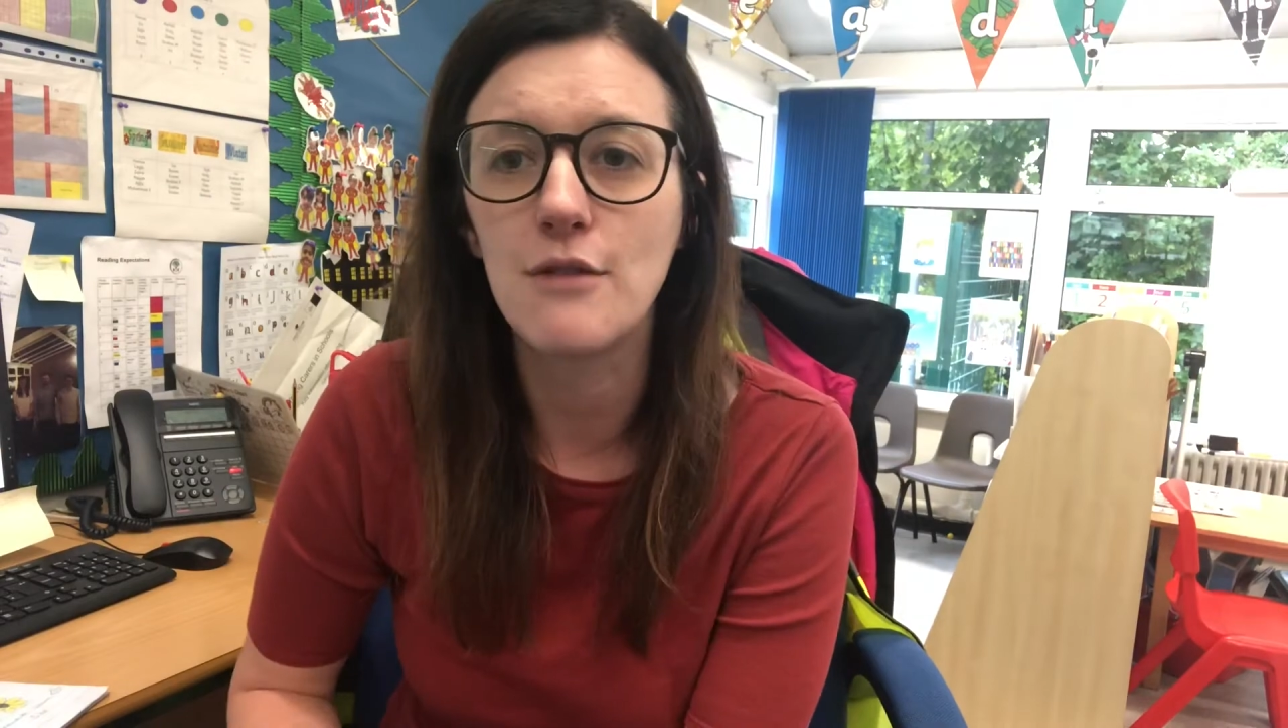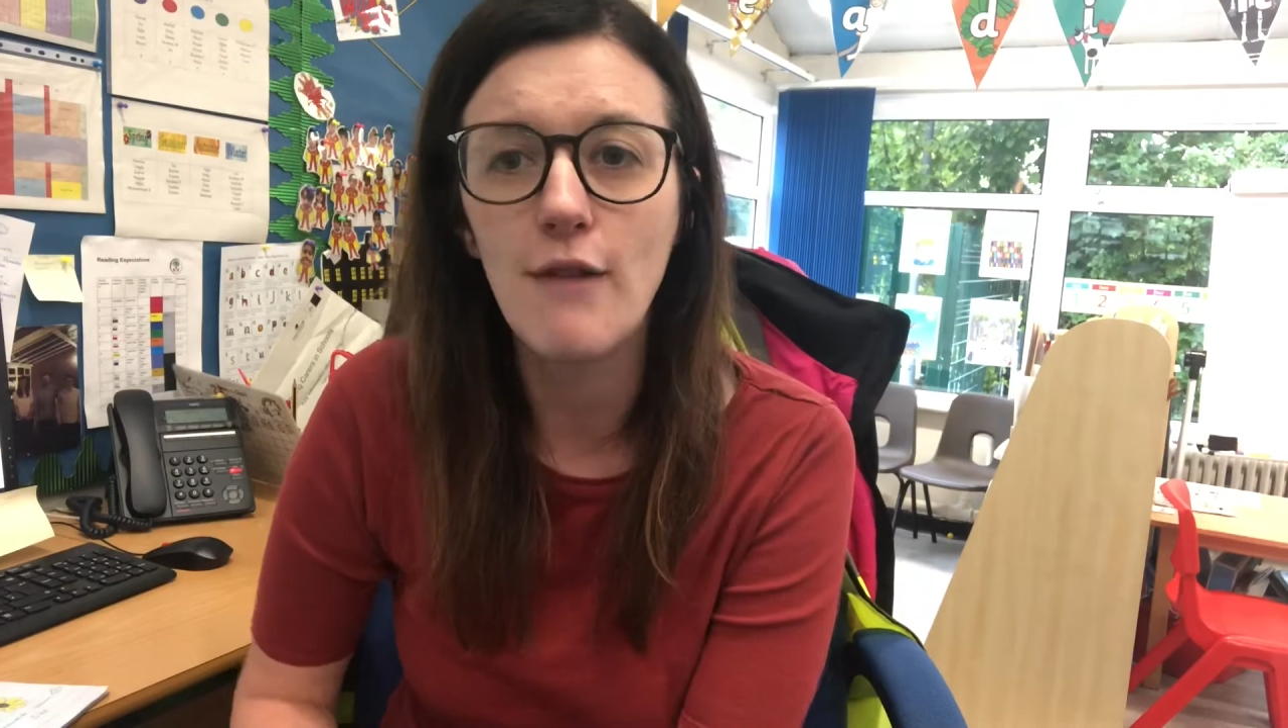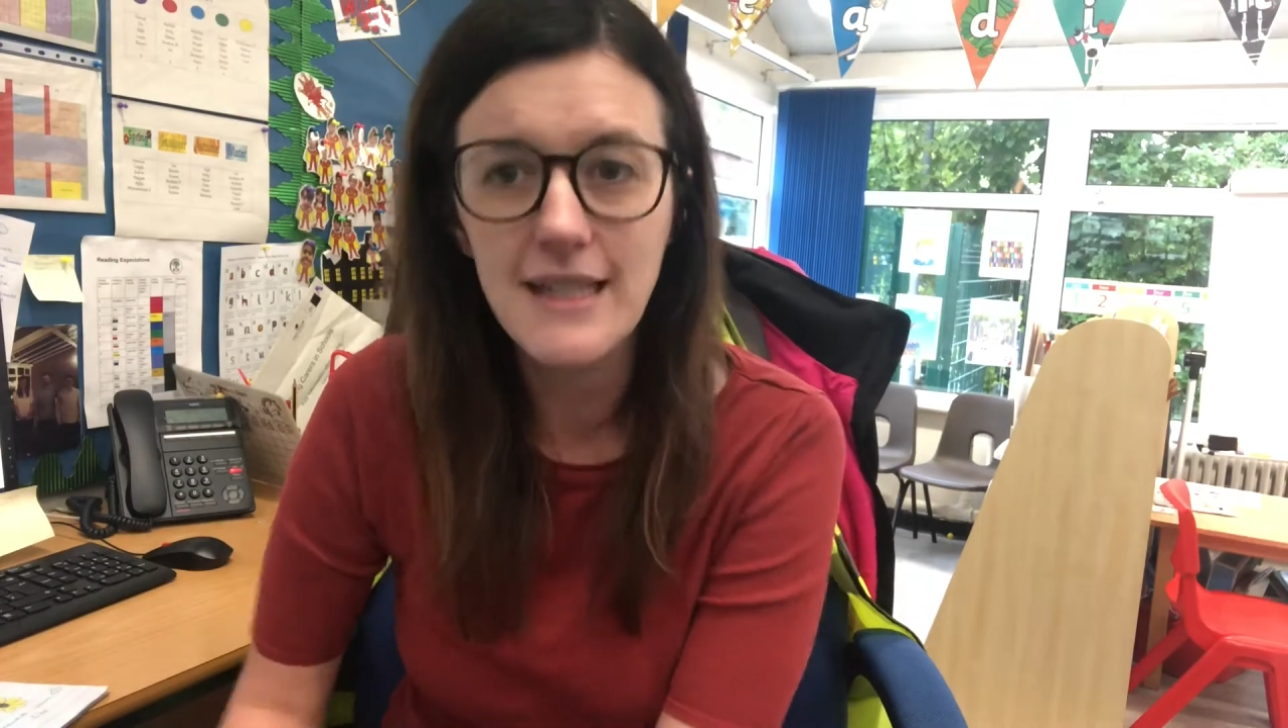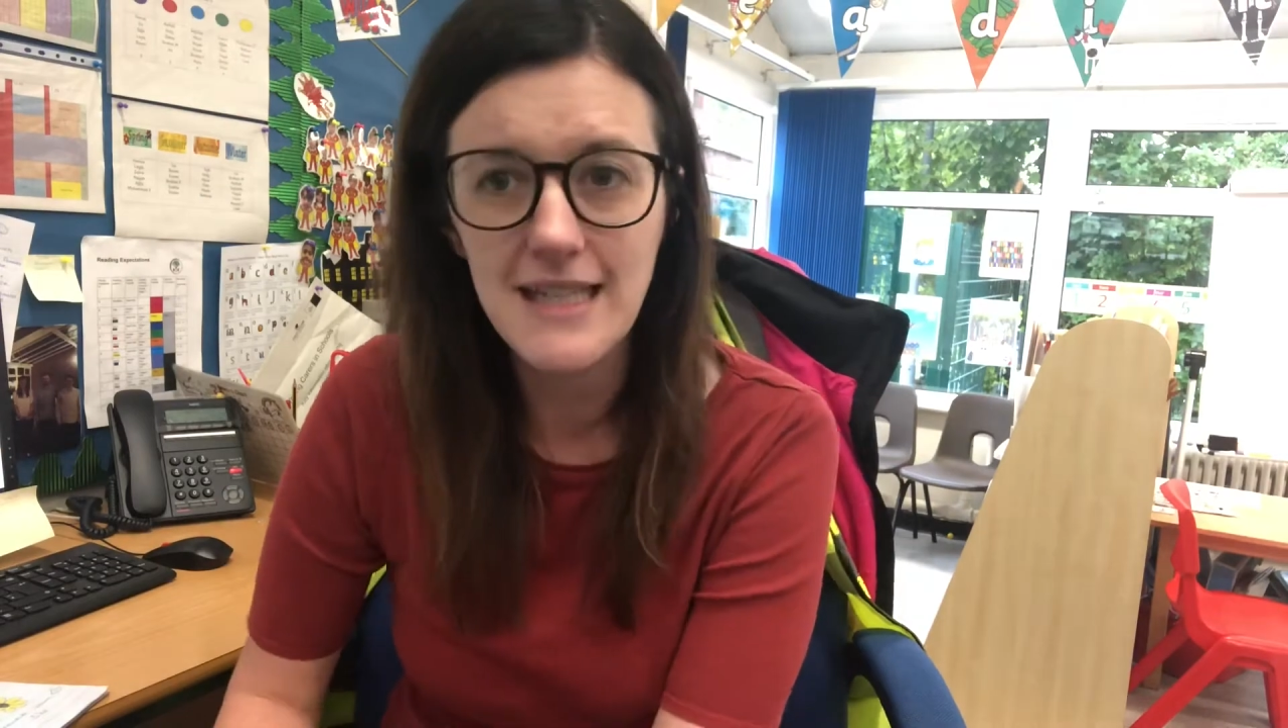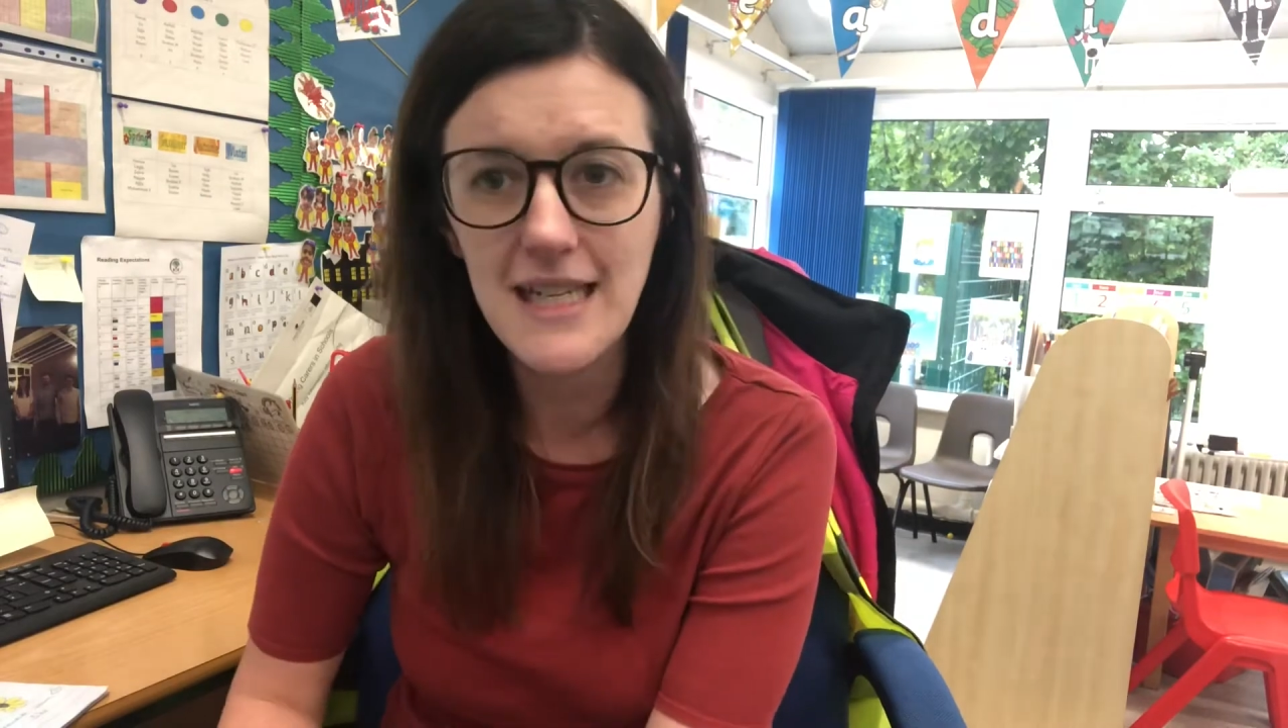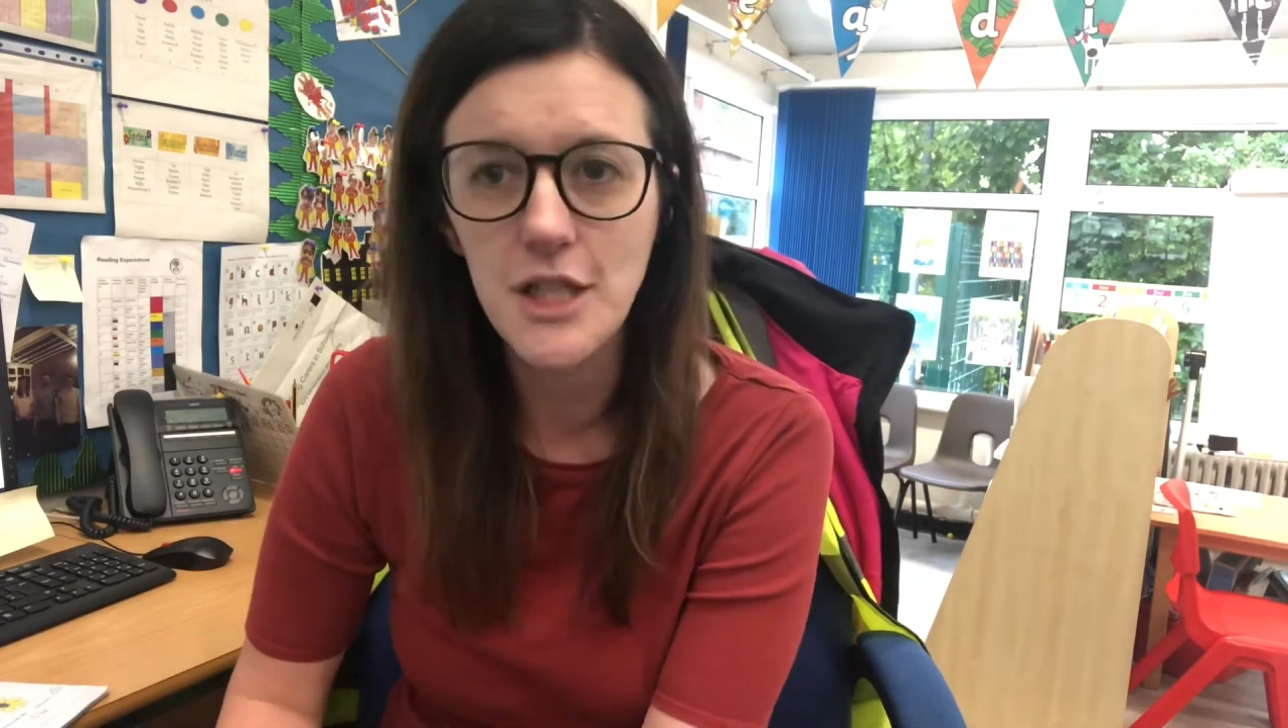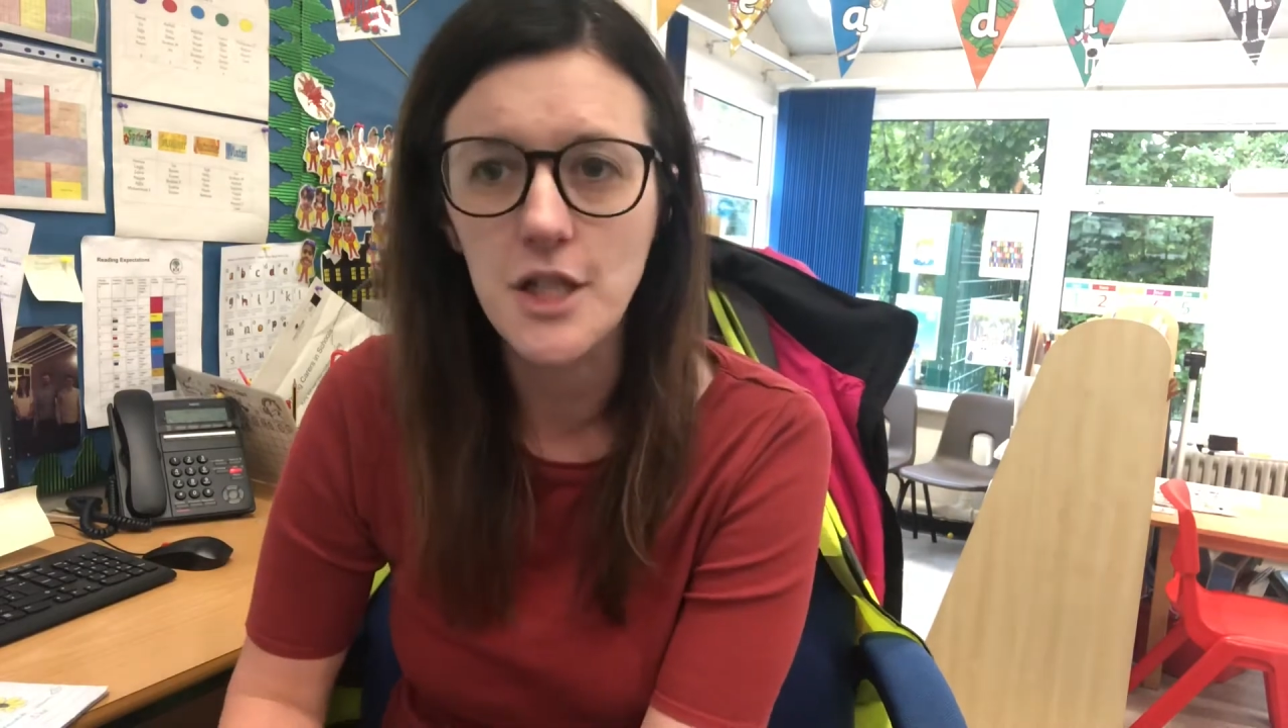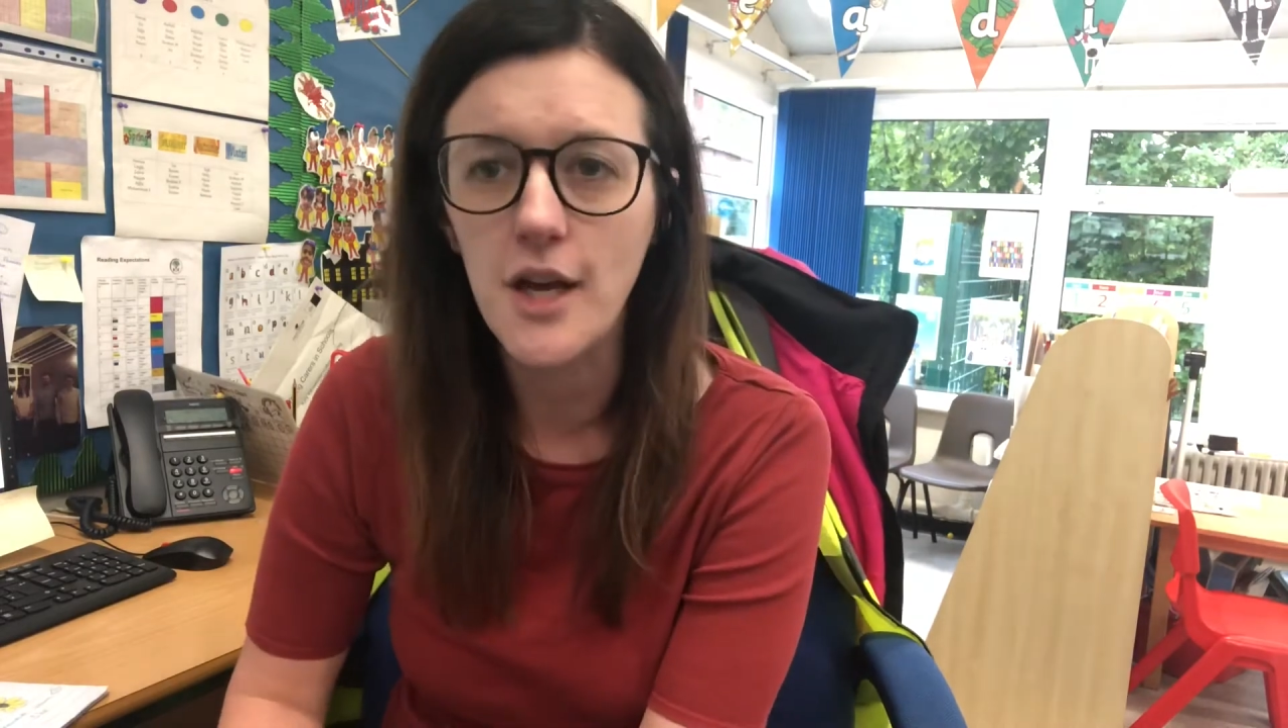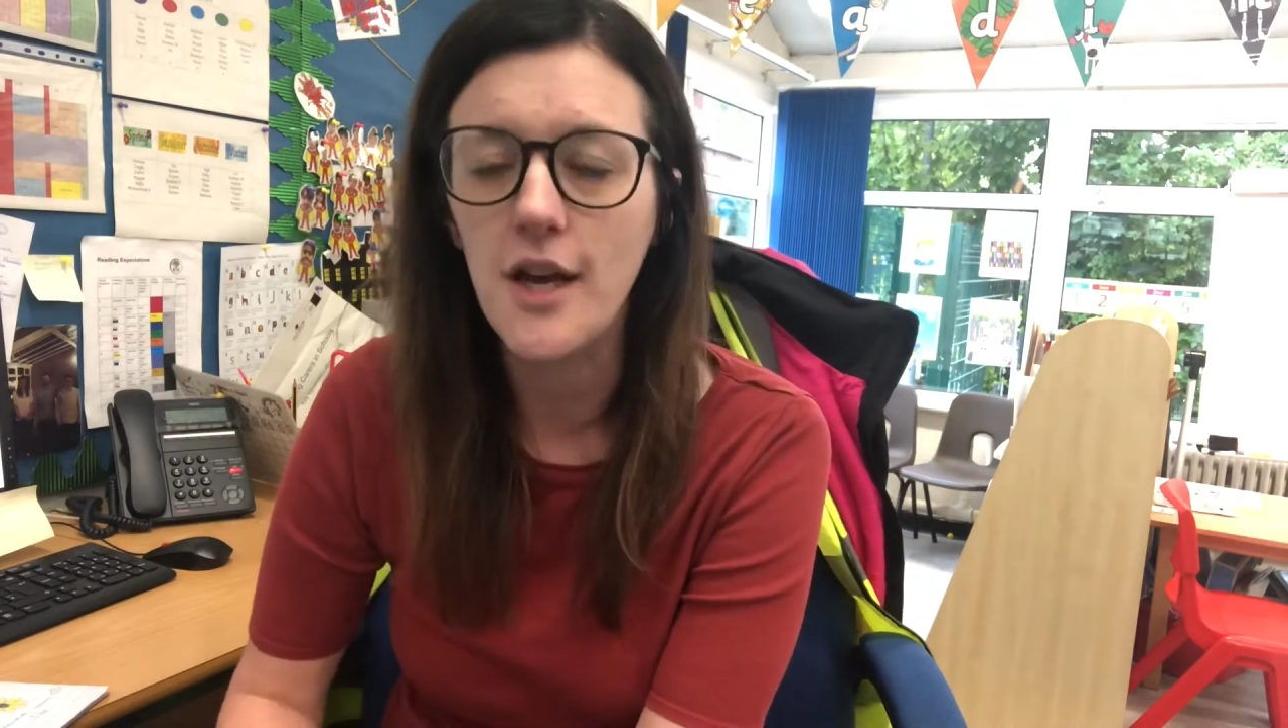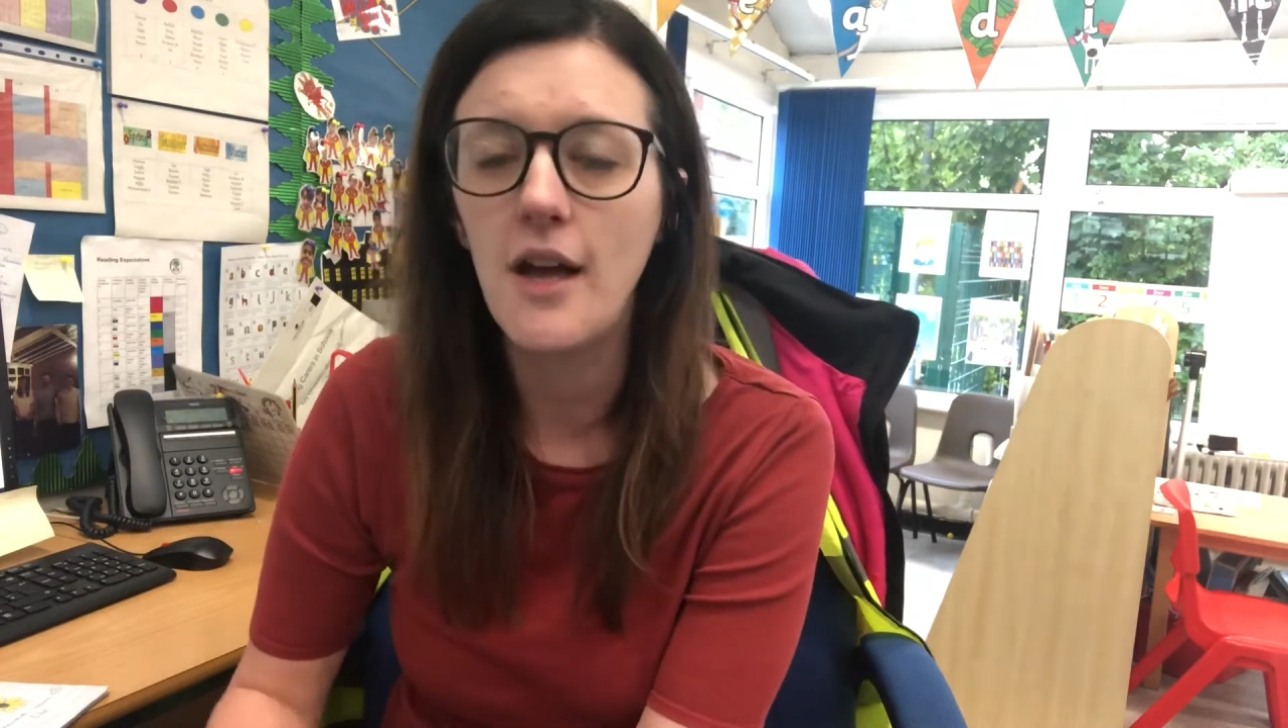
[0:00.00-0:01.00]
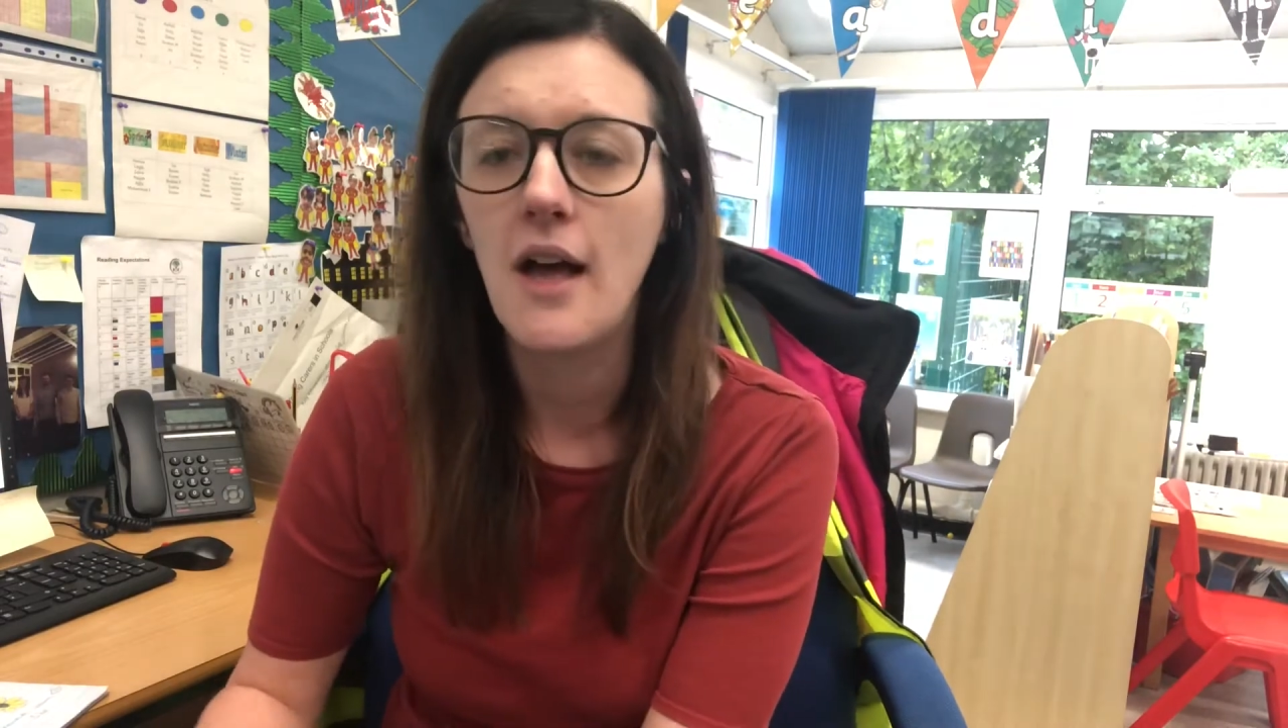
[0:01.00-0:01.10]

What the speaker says: red t-shirt,